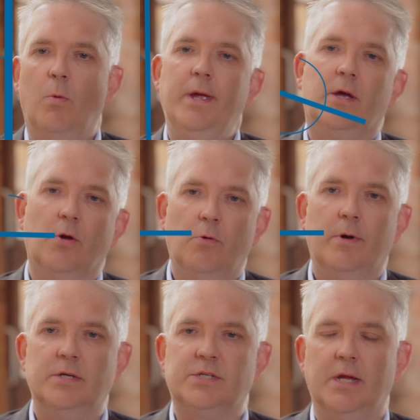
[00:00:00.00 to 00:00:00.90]
we could
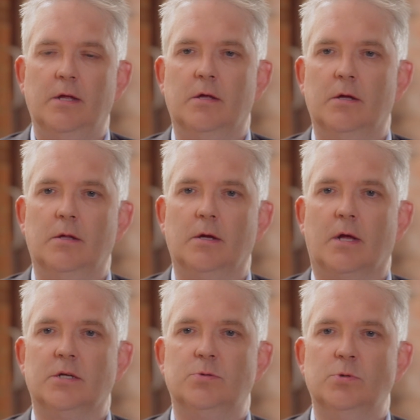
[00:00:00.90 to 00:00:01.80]
already see that
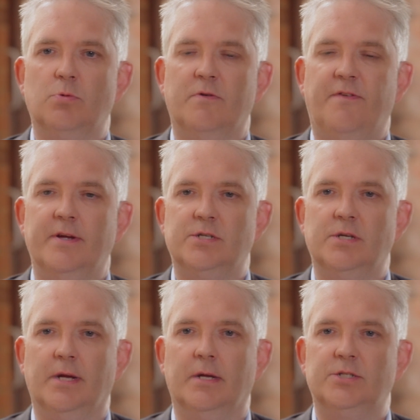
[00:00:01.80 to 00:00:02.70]
customers were
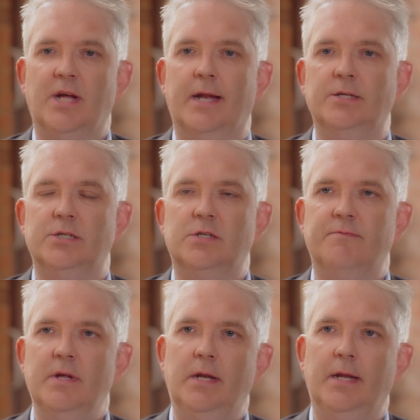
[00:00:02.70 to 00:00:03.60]
facing challenges of
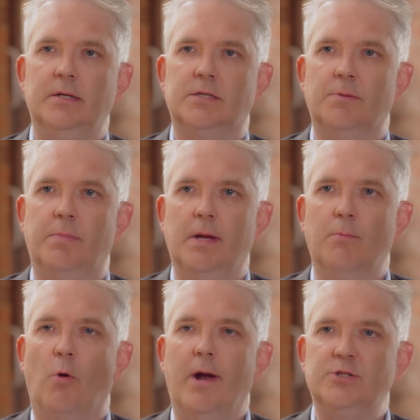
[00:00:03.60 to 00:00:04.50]
needing to be
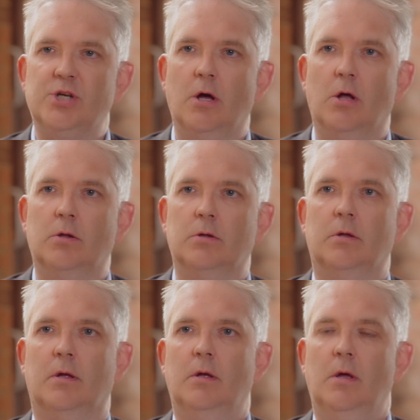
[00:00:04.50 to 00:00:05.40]
more agile,
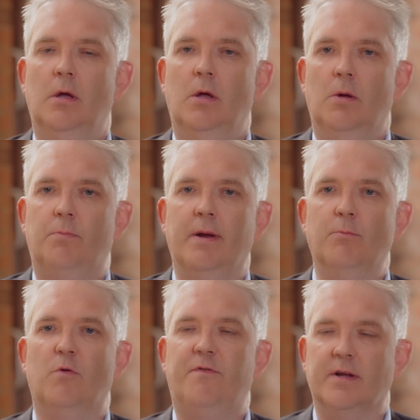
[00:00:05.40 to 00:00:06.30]
bring
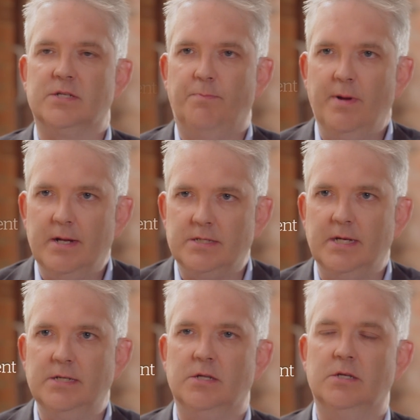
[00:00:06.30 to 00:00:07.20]
more
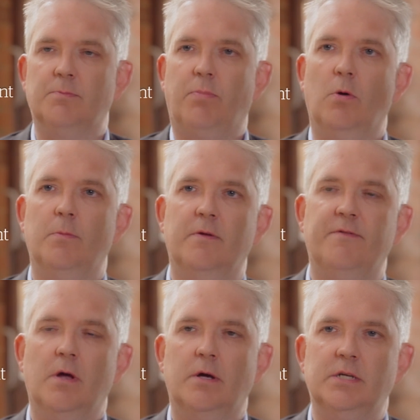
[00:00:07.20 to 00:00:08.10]
flexibility to the deployment of
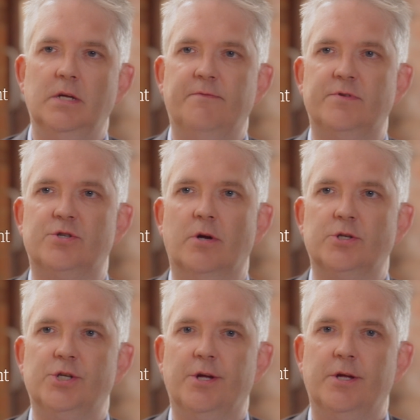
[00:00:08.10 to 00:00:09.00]
the IT
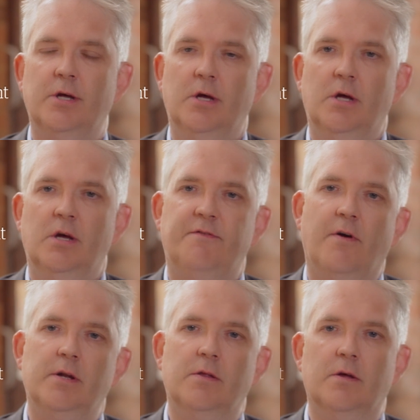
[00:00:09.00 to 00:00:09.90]
infrastructure,
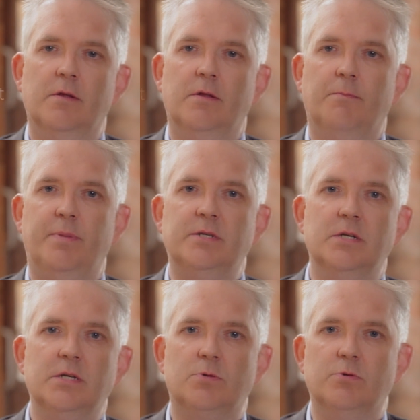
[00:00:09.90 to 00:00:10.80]
finding that the
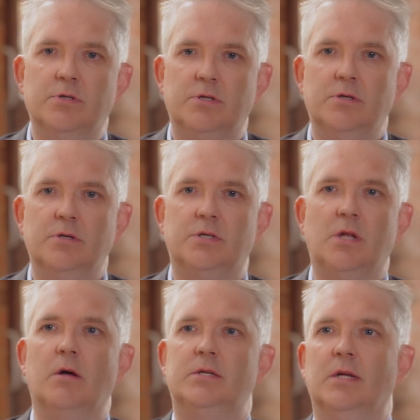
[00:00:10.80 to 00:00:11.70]
business was
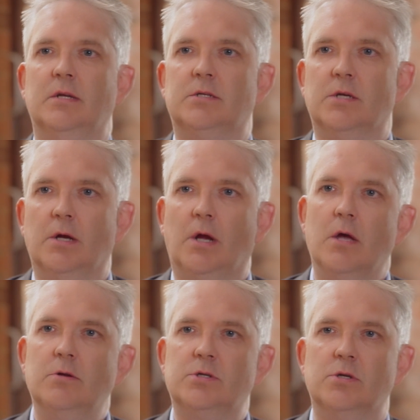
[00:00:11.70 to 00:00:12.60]
starting to
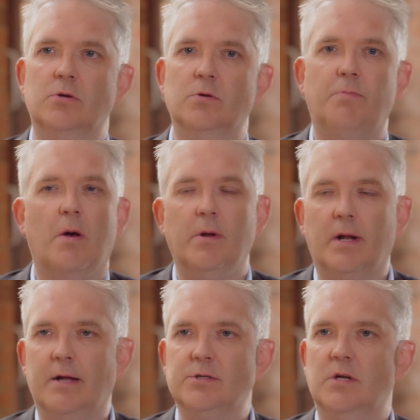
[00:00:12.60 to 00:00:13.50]
go to public
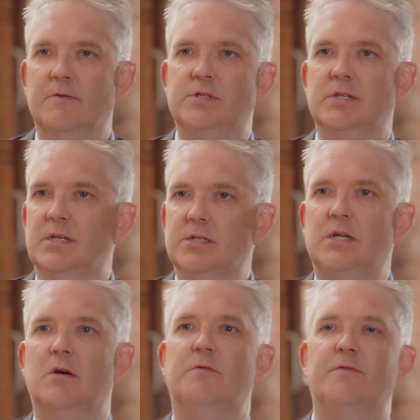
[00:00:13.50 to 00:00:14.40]
cloud services
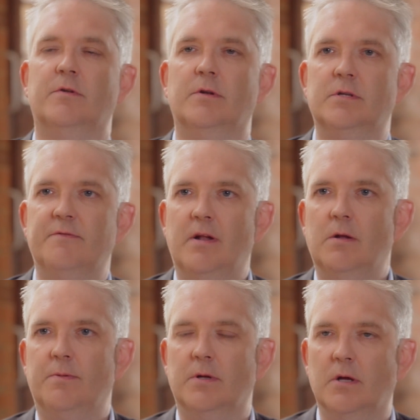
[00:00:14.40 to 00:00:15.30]
itself and
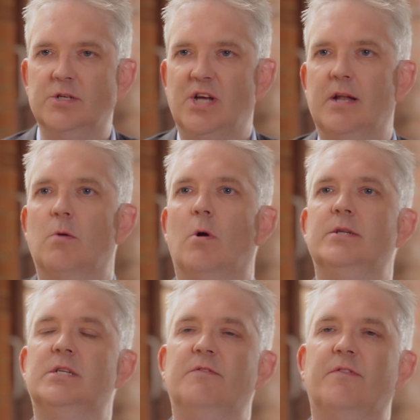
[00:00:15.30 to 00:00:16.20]
develop a shadow
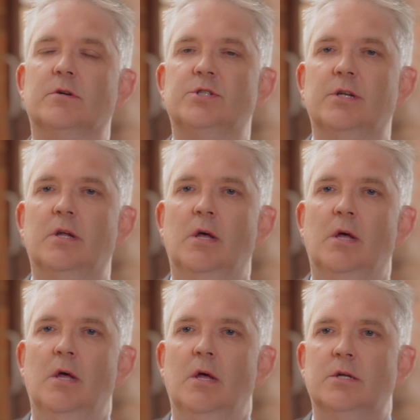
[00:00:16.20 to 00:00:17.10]
IT function.
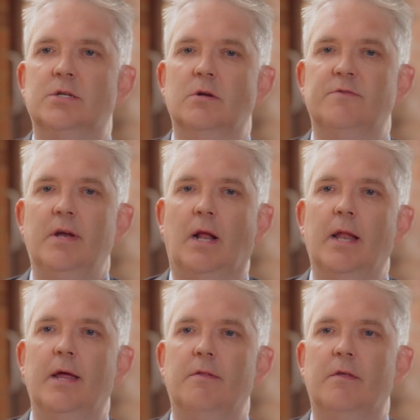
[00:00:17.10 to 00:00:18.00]
So it was very
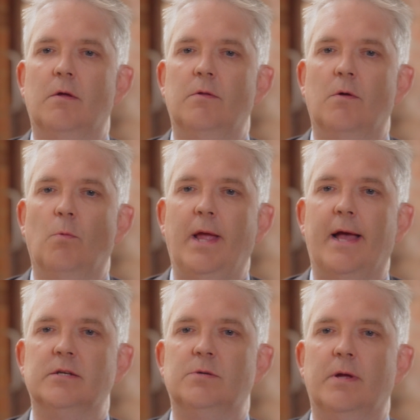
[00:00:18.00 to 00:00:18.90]
clear that we
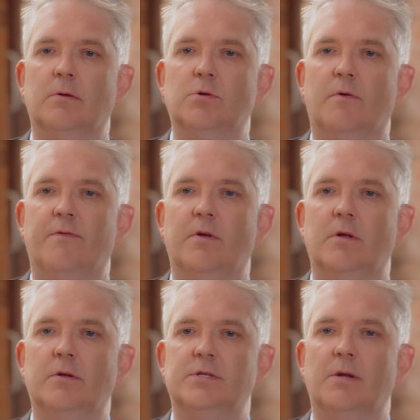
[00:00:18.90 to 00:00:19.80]
had to be able to
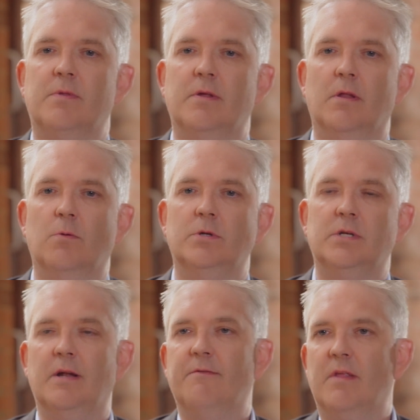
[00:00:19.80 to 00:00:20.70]
offer something that would
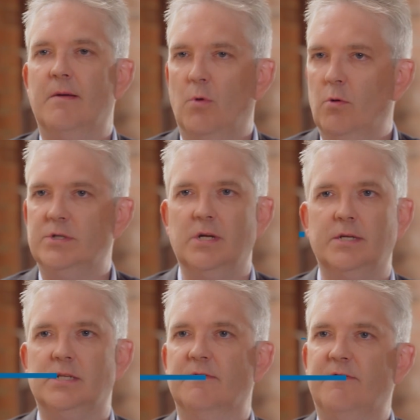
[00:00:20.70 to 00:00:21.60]
deliver them more
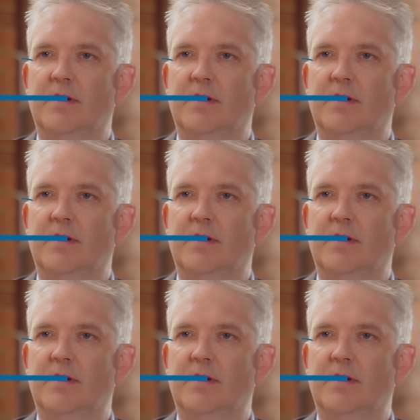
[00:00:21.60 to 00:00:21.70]
agility and